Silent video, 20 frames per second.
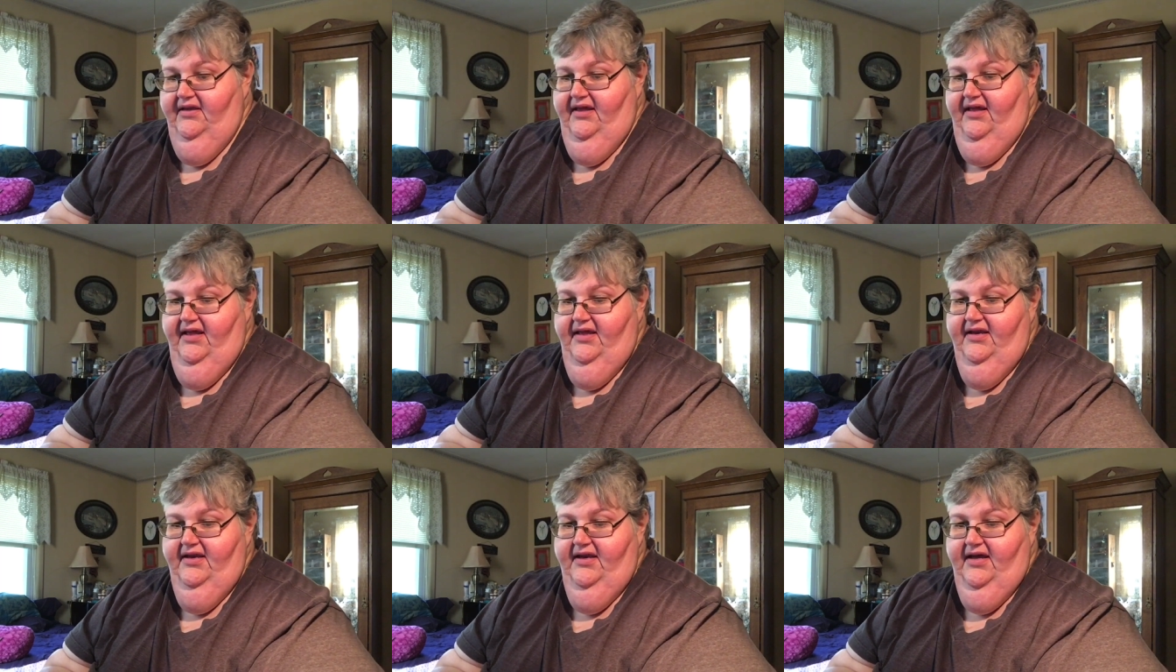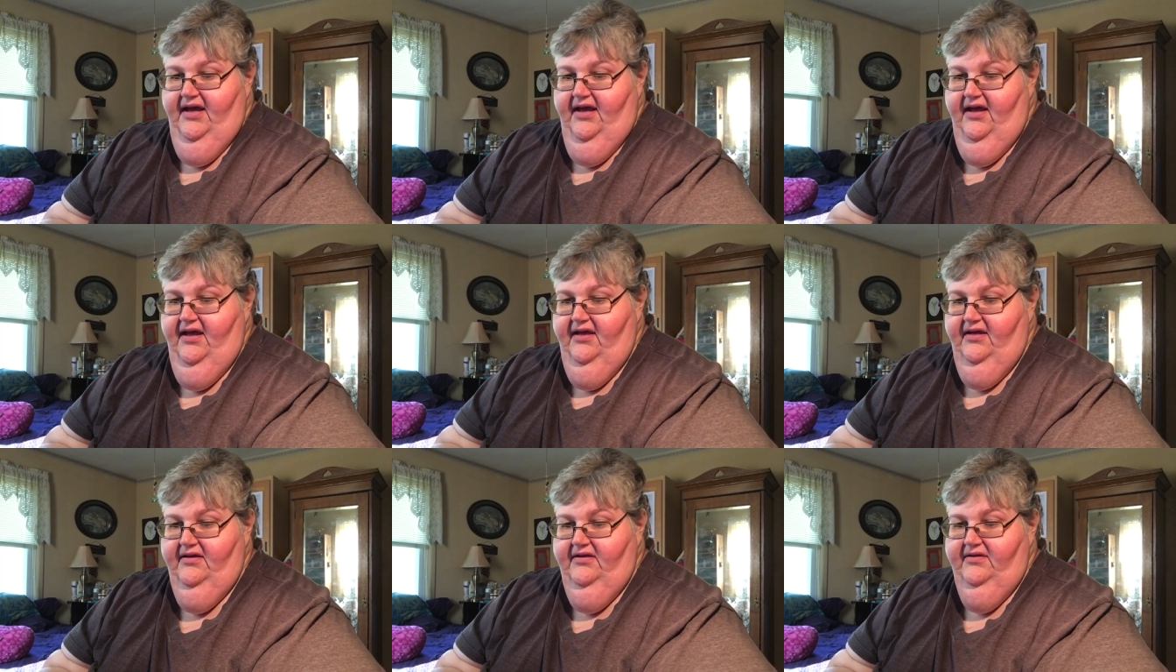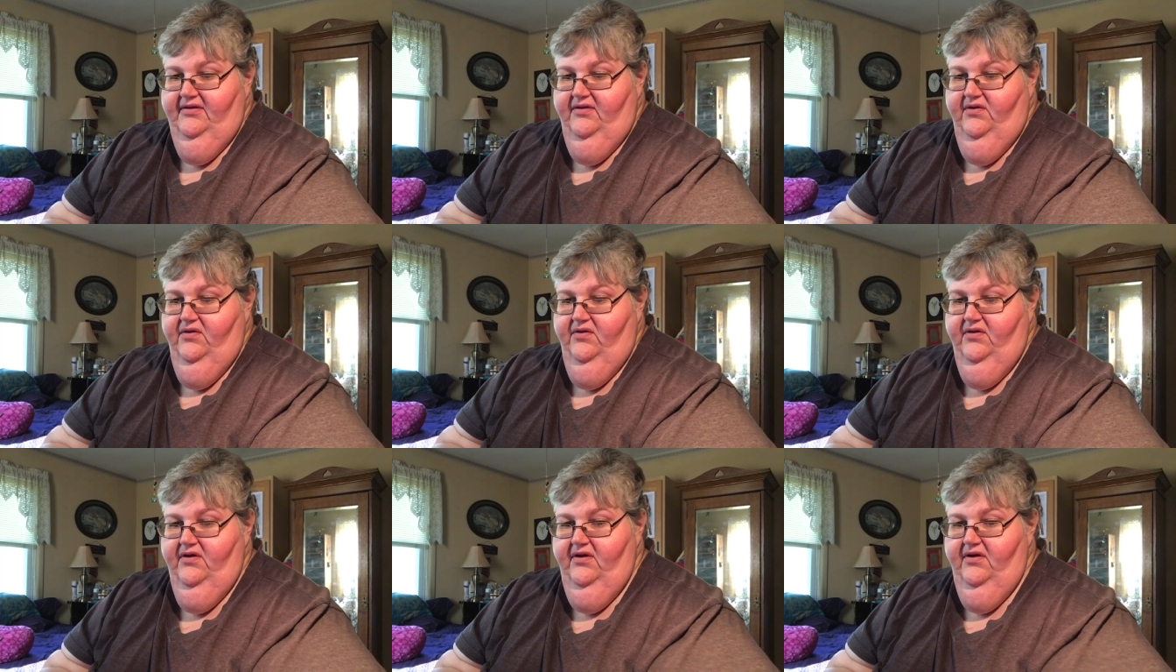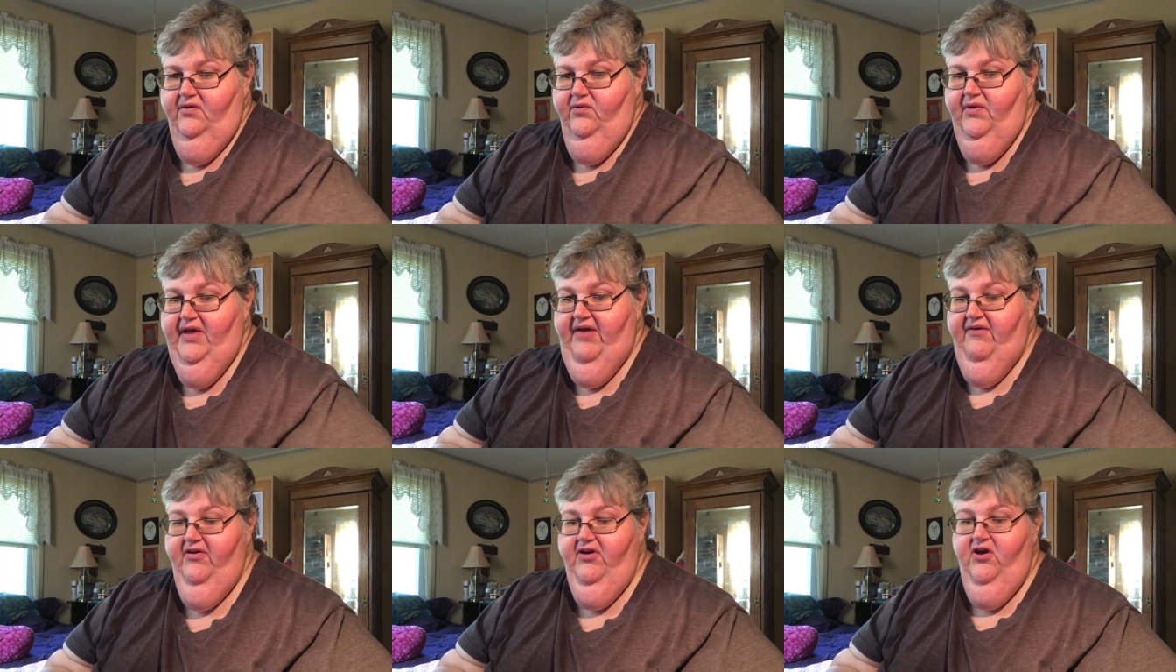And uh,
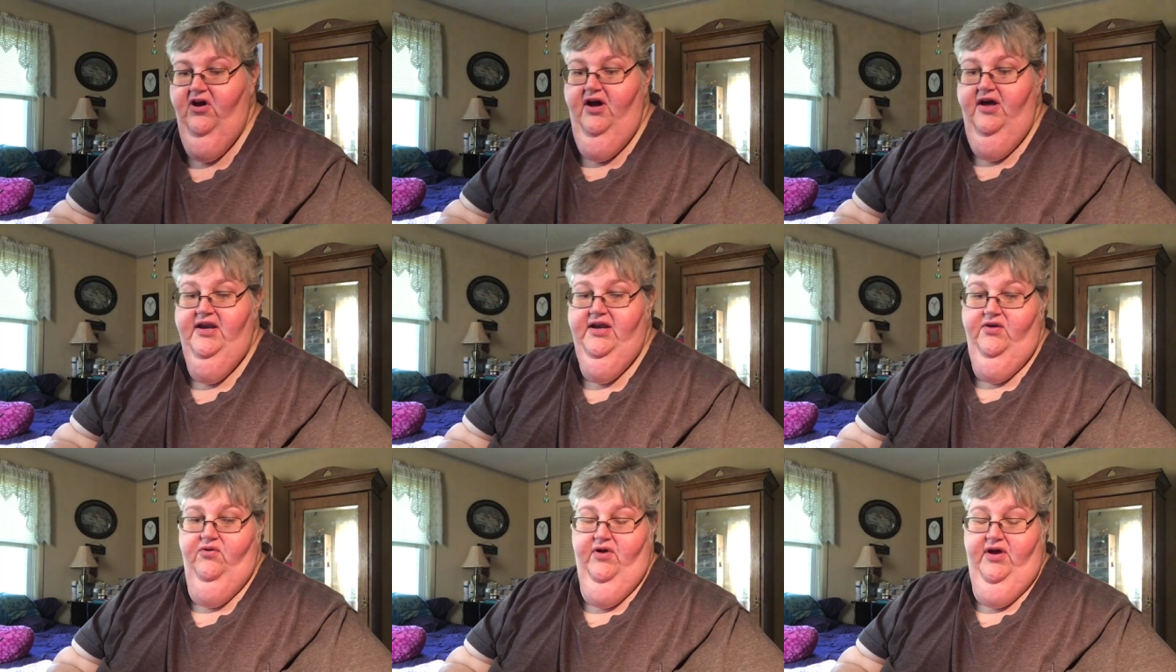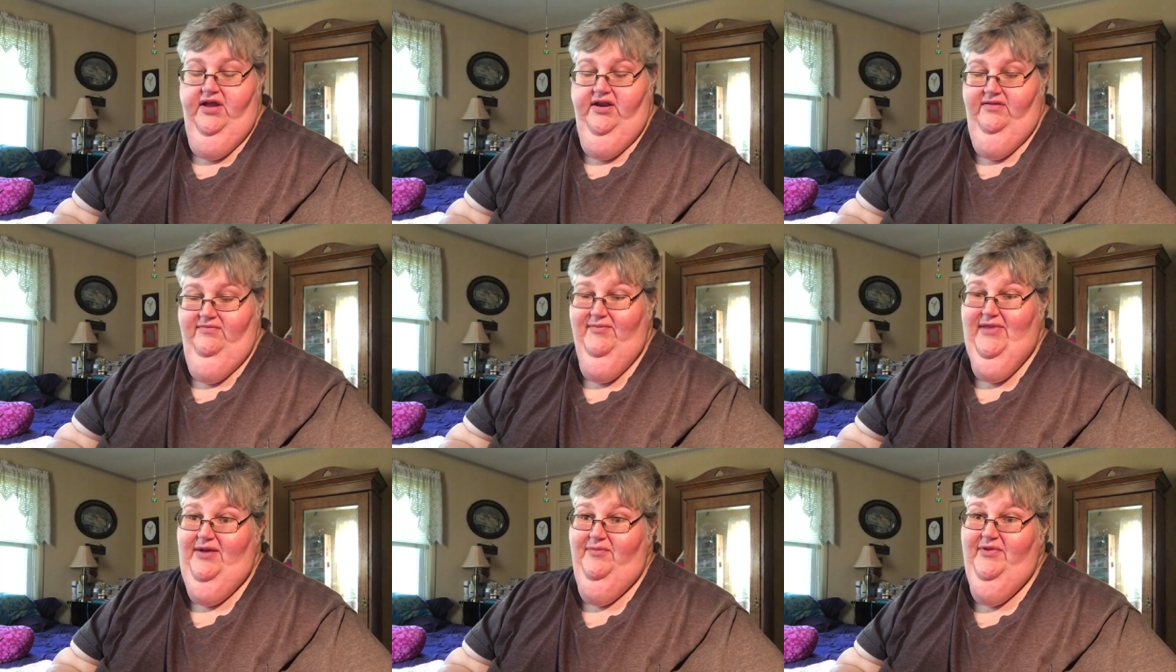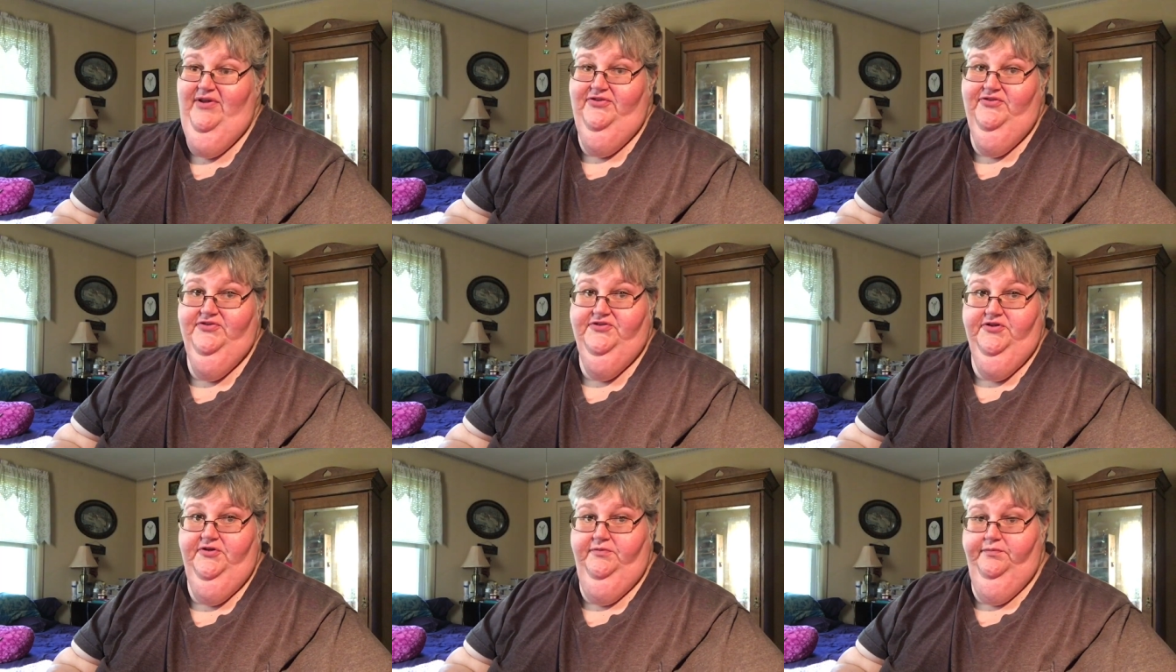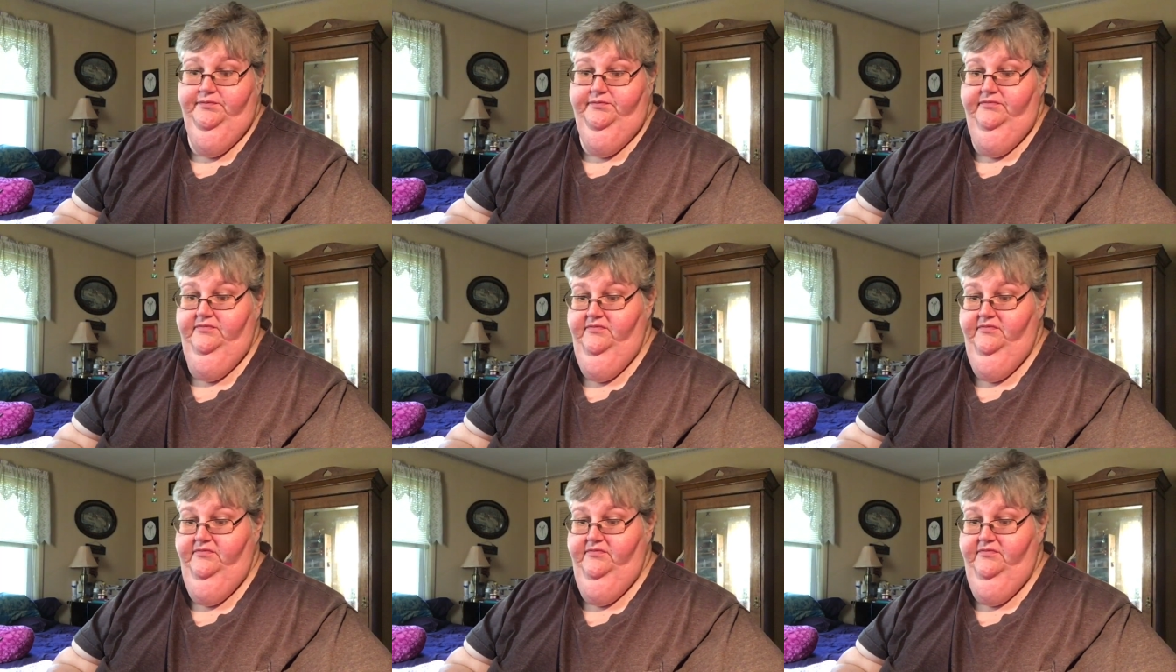we haven't gone in quite about a month or so.